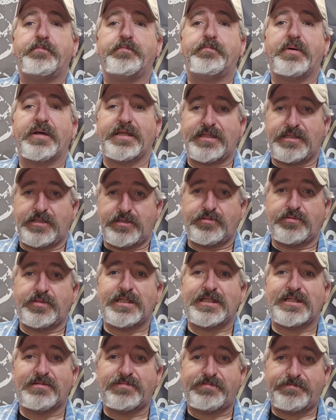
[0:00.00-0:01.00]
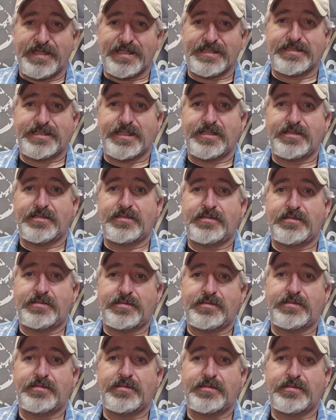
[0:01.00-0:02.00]
But you need to fix it
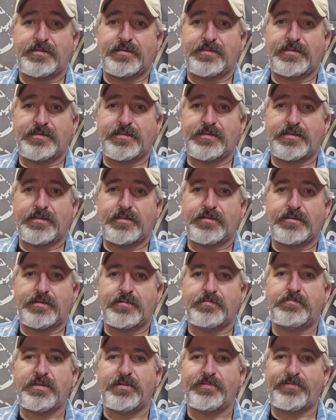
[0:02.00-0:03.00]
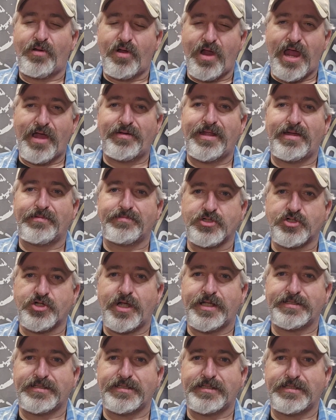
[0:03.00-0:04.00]
before I would ever
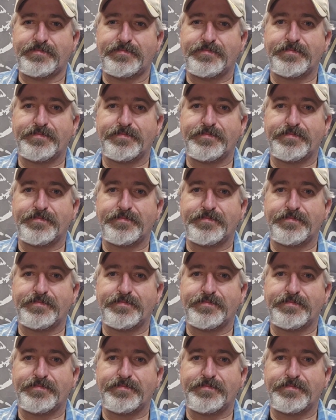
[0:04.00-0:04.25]
trust it.